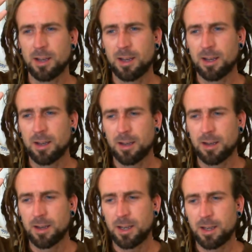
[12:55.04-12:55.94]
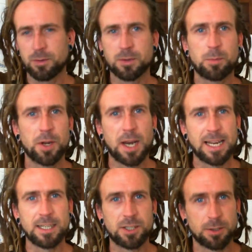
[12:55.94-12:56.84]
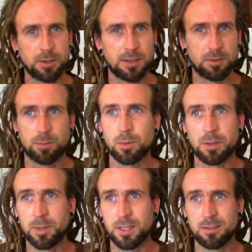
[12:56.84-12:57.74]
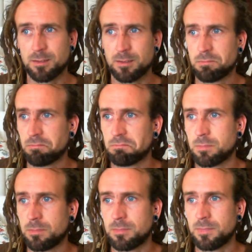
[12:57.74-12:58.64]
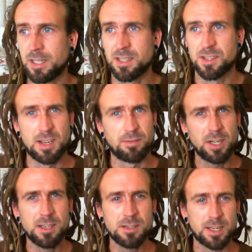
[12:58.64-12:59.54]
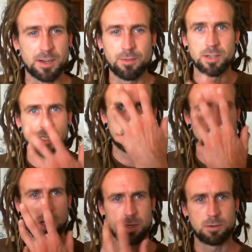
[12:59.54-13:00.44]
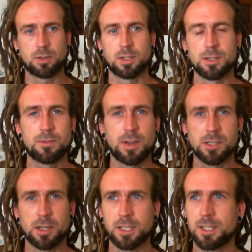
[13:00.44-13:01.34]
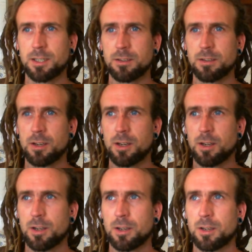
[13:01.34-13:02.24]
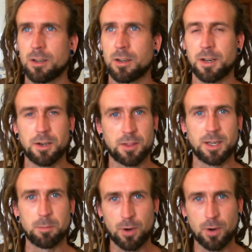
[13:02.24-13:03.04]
if you would put an age to it, it would probably been in his 70s. He had a very stern look on his face, like nothing impressed him,